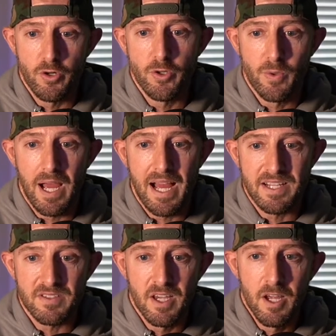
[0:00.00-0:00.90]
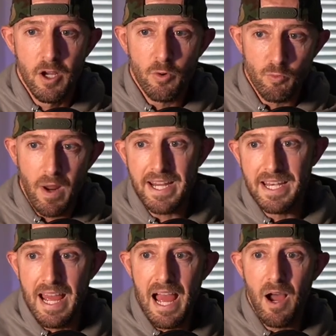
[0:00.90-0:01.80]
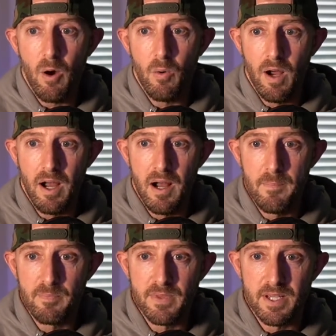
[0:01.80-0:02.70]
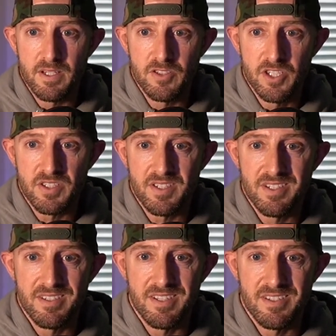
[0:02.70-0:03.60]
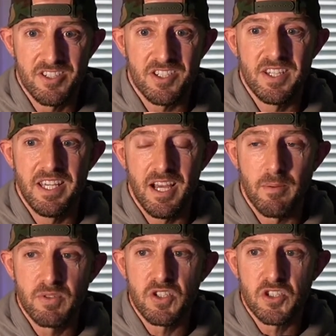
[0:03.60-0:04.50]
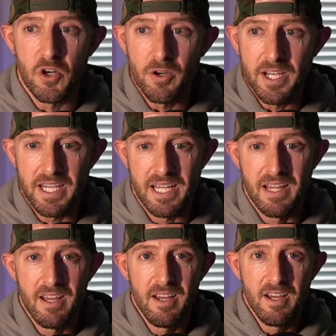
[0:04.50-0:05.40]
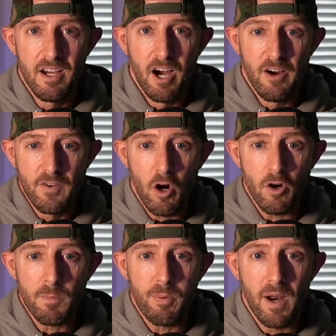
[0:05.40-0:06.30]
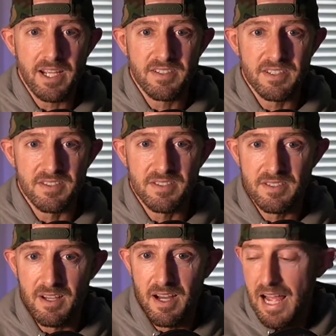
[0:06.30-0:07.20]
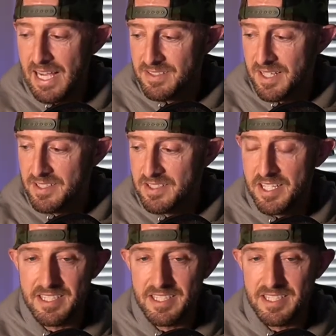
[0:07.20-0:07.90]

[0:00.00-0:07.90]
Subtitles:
you guys right now just the absurdity of card prices as they sit